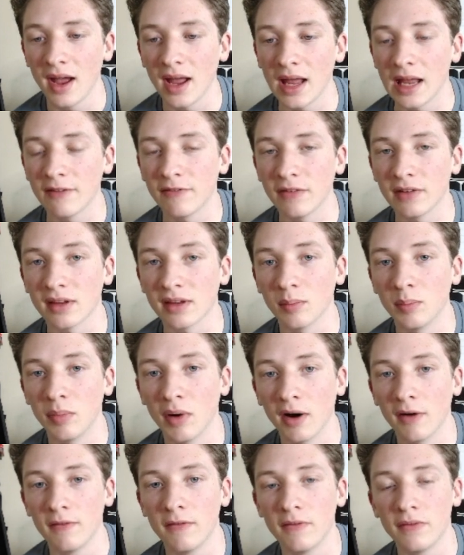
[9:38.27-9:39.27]
If it's
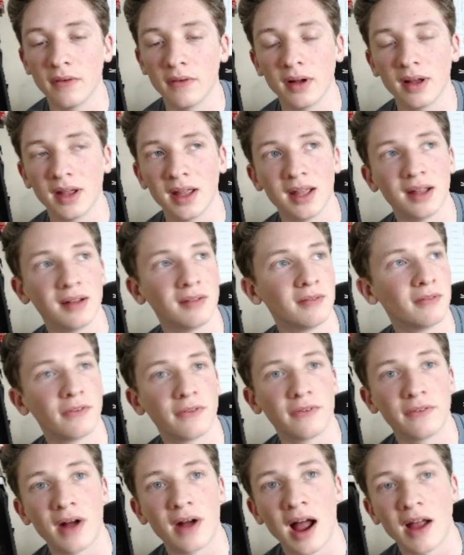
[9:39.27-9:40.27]
above
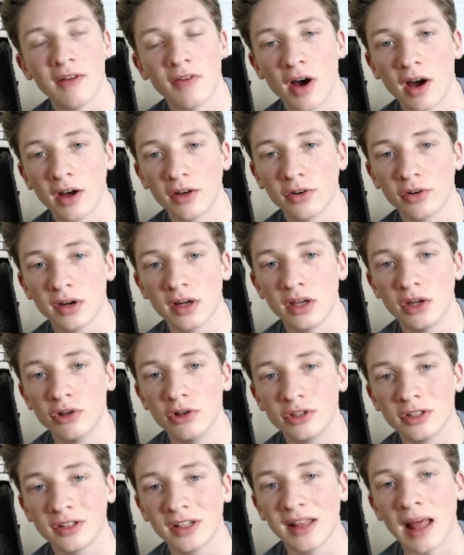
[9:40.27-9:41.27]
500,
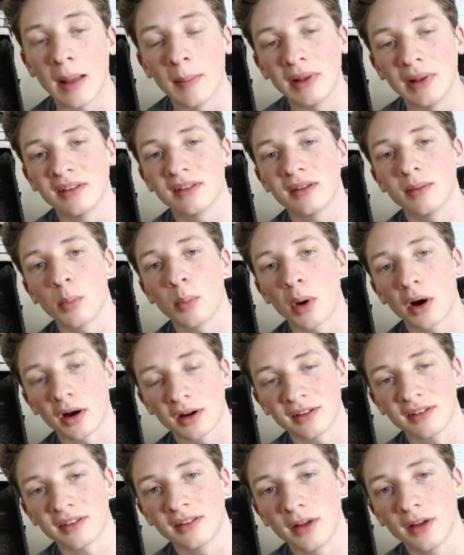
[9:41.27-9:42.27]
usually that means the
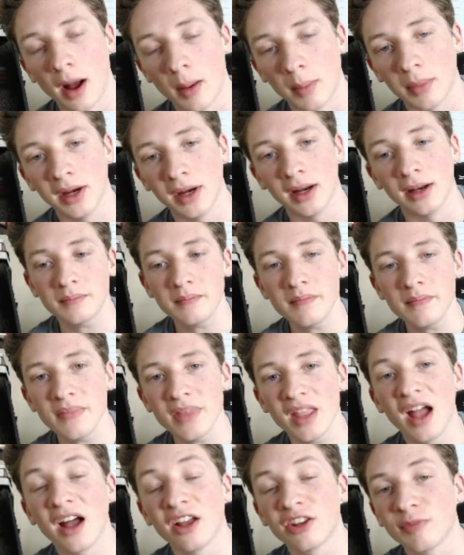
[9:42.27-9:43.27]
market's dominated,
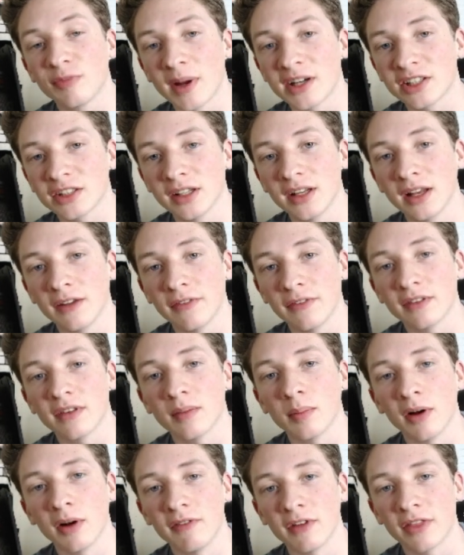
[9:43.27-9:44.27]
especially if it's
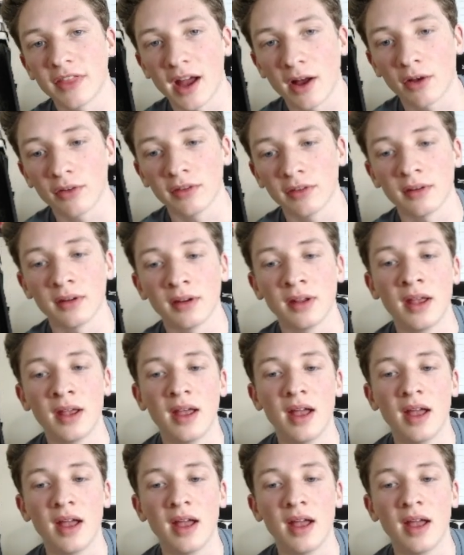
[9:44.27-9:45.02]
above 1,000.